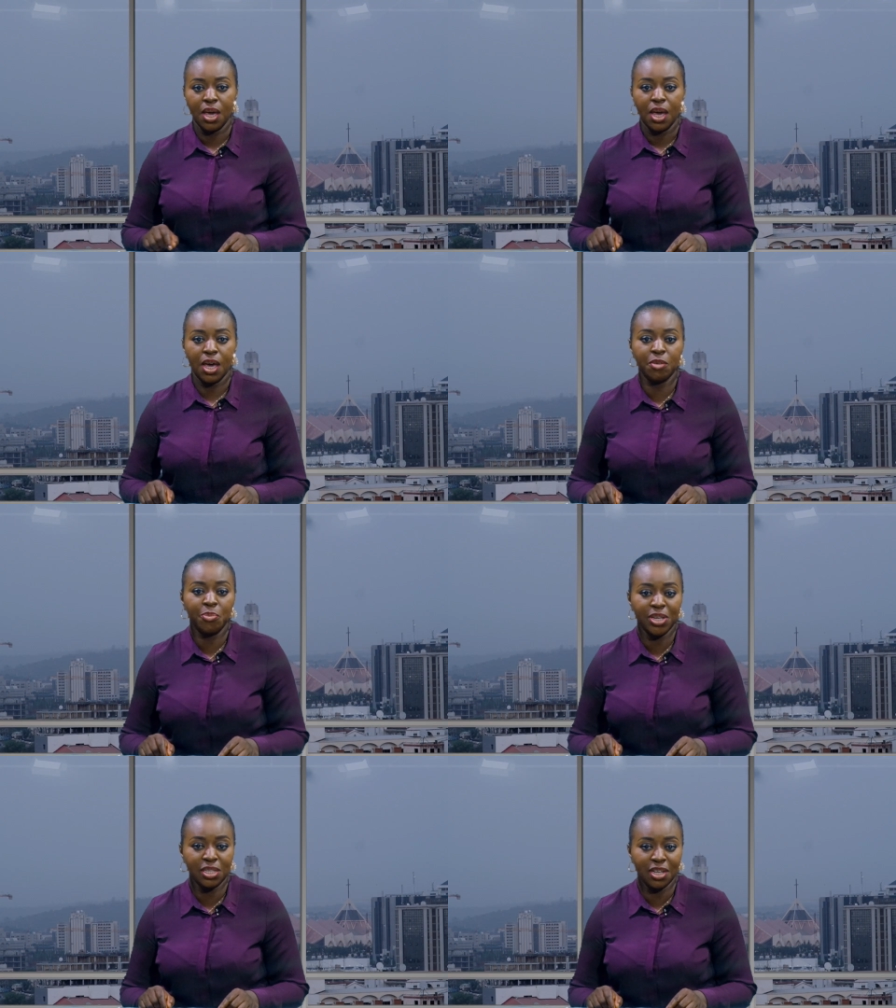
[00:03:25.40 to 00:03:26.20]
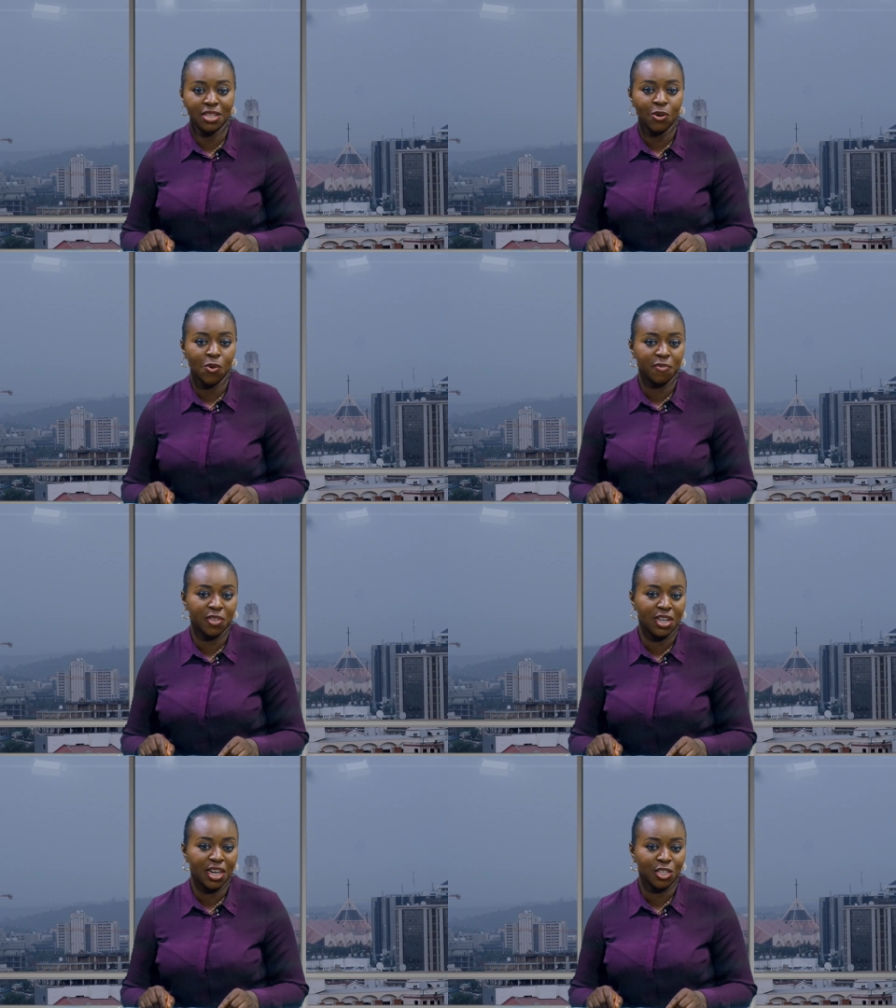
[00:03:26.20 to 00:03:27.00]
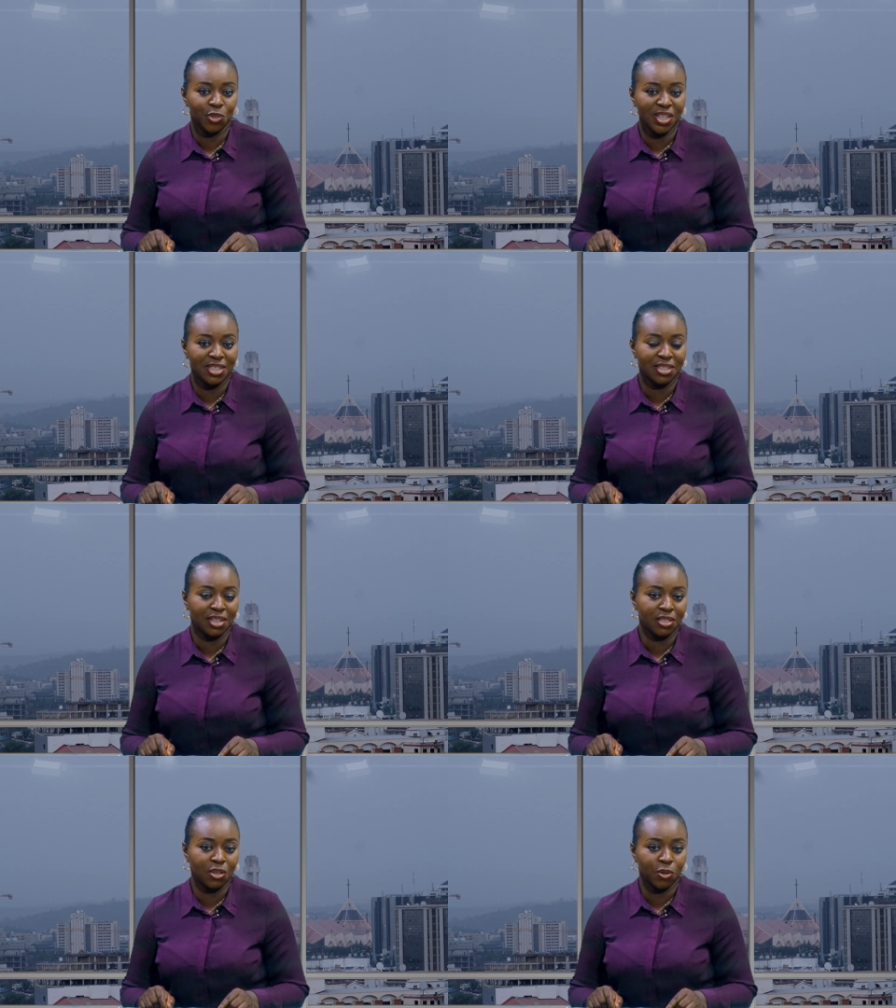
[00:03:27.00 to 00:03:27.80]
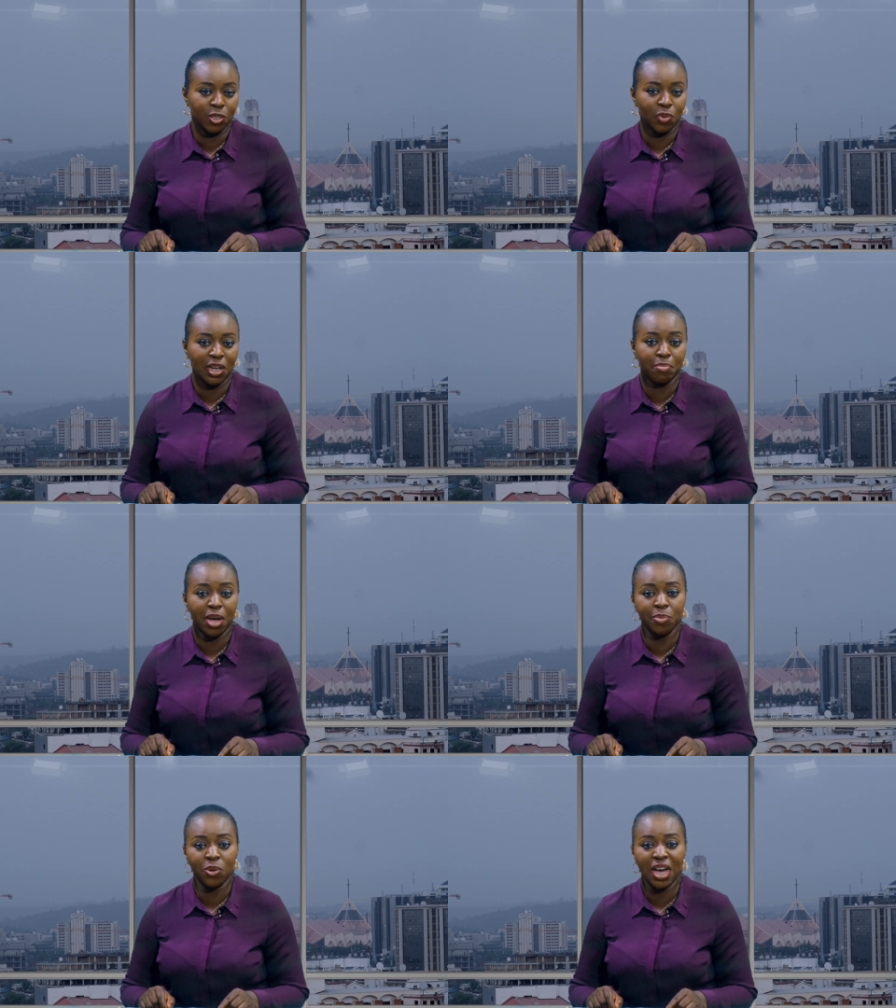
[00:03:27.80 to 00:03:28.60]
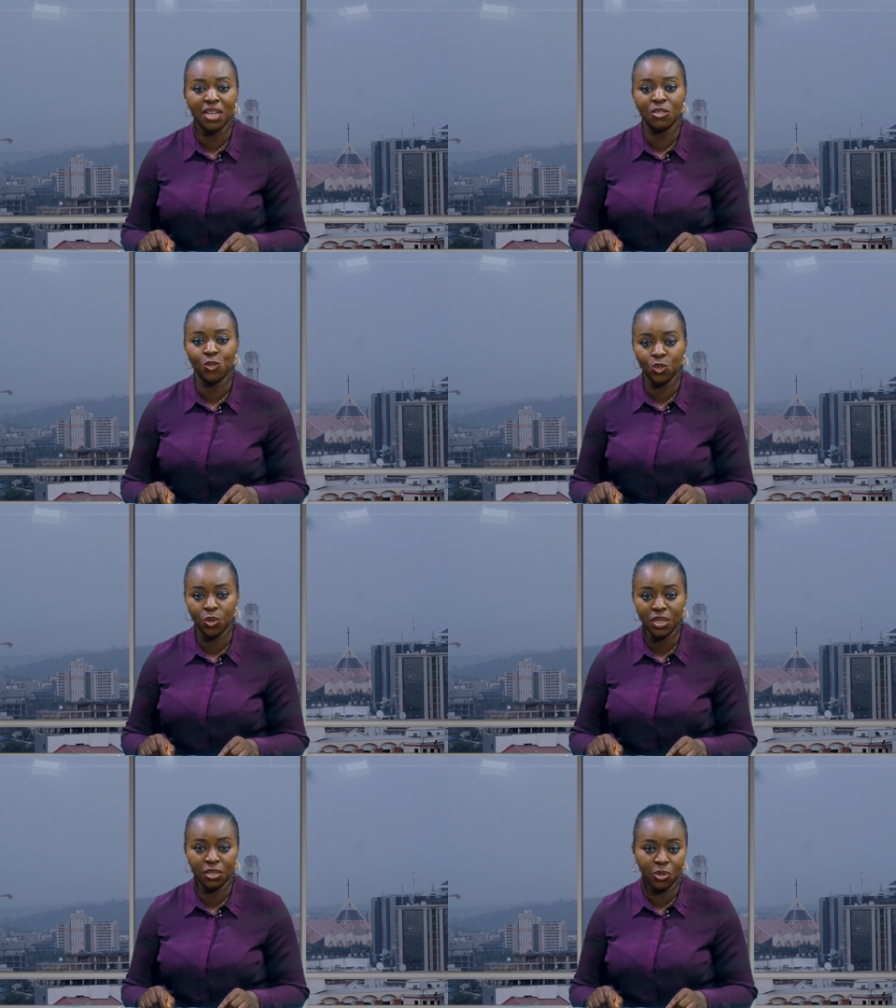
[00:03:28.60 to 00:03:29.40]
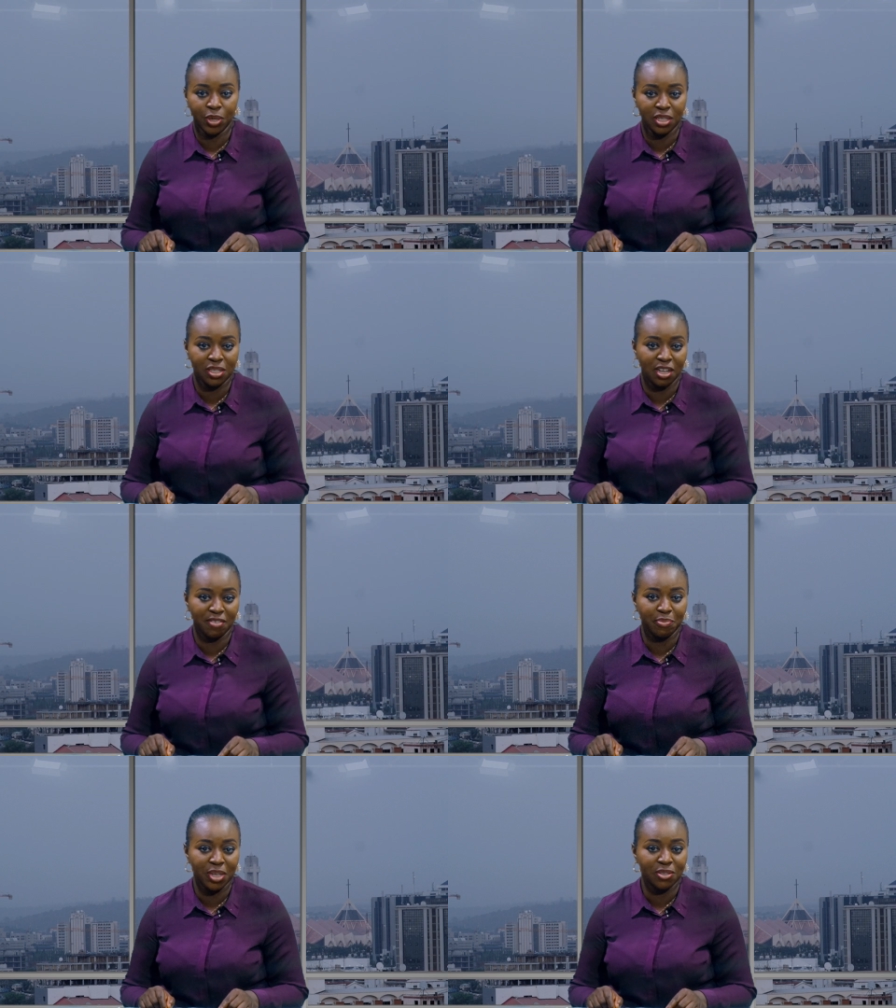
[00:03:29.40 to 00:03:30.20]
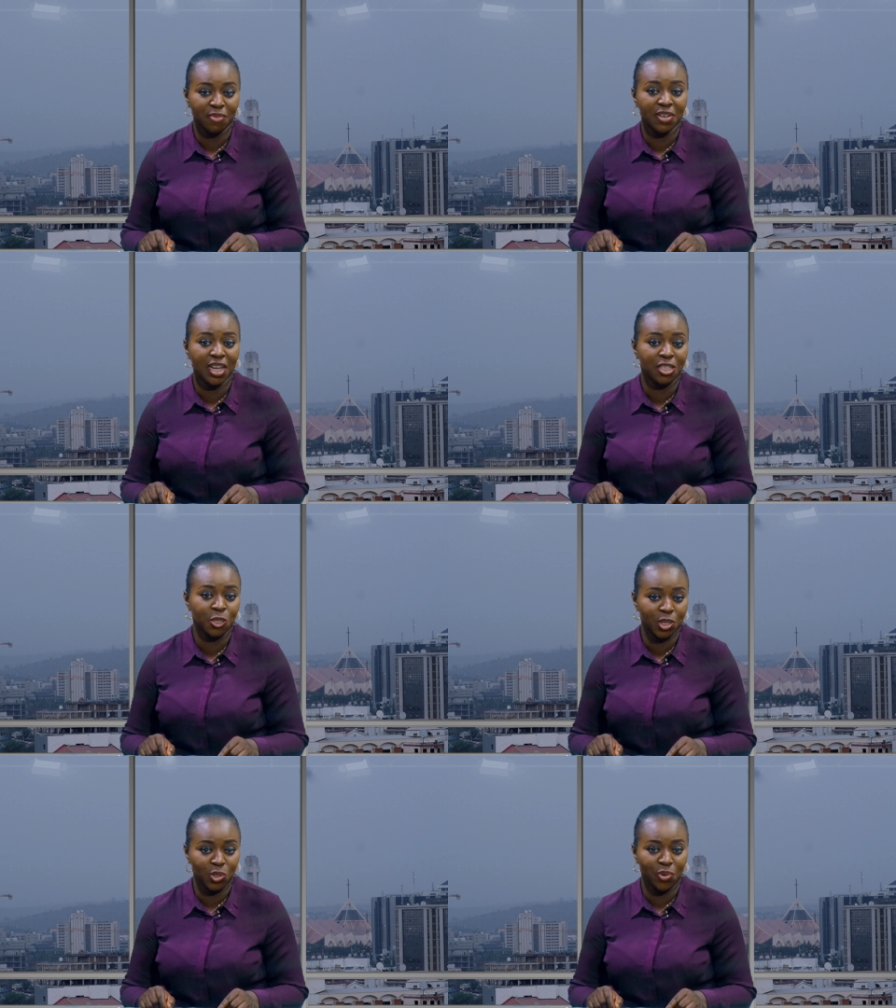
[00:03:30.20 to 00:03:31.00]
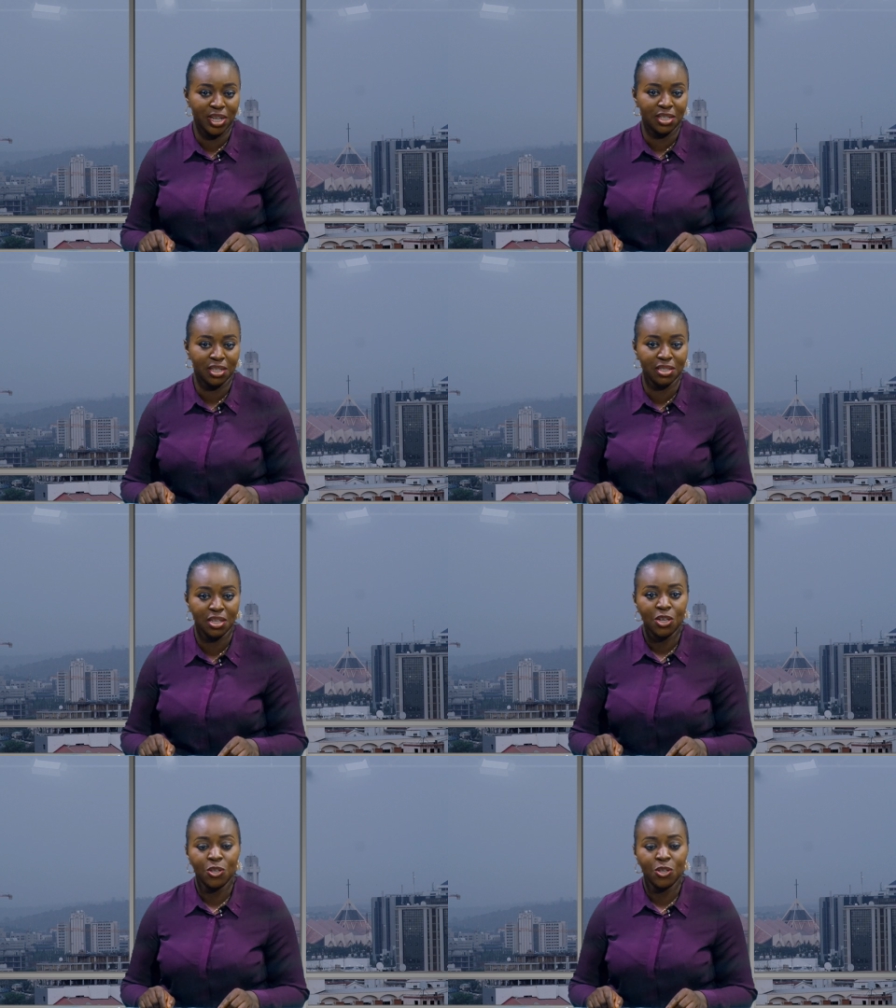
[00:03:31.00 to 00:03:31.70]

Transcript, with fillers: And the president of the Nigerian Senate, Godswill Akpabio, has assured the Turkish government of Nigeria's readiness